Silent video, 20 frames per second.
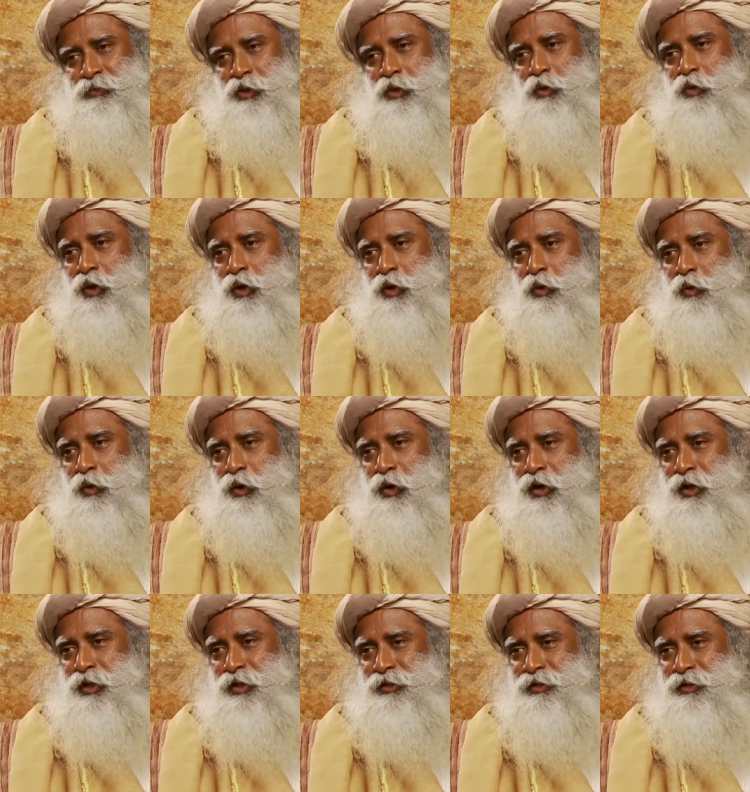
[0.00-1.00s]
you want to
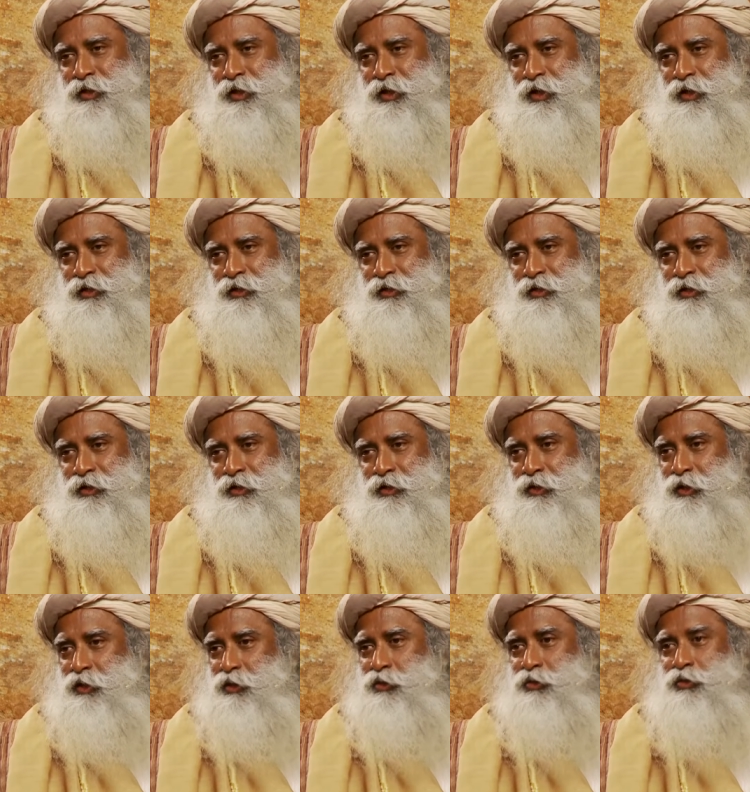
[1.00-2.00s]
walk on a terrain
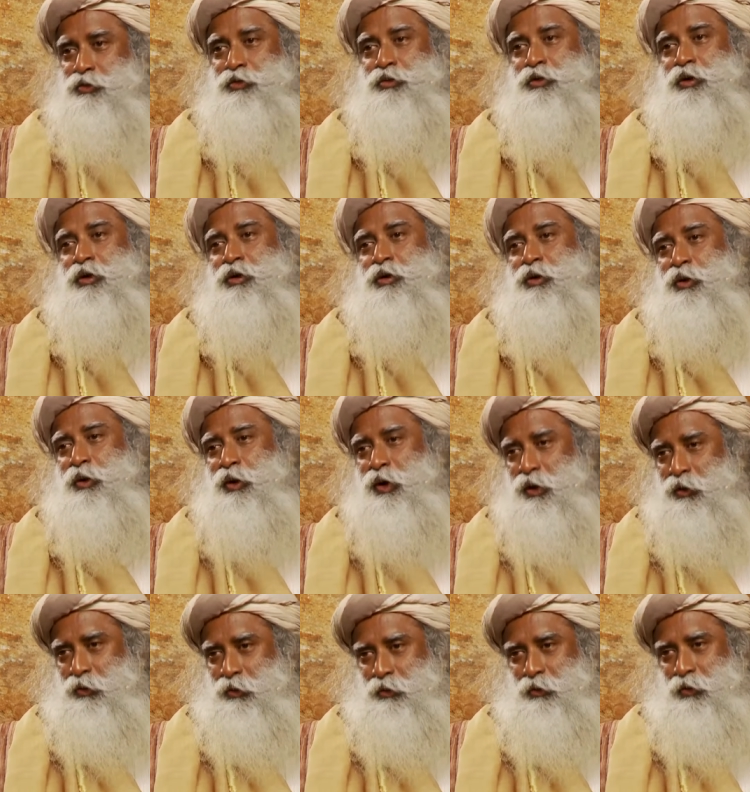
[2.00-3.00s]
that you do not know
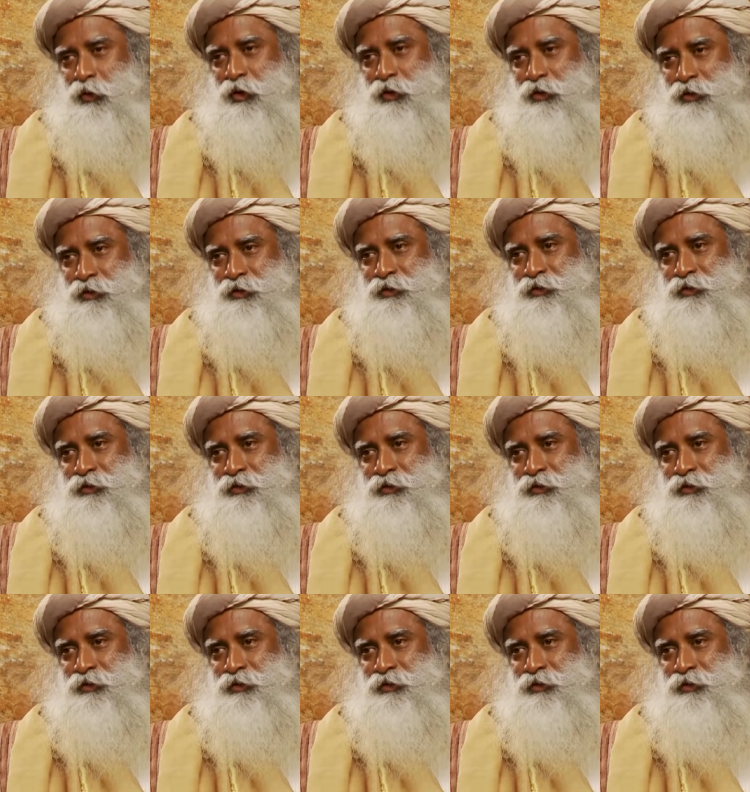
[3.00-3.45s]
how to walk.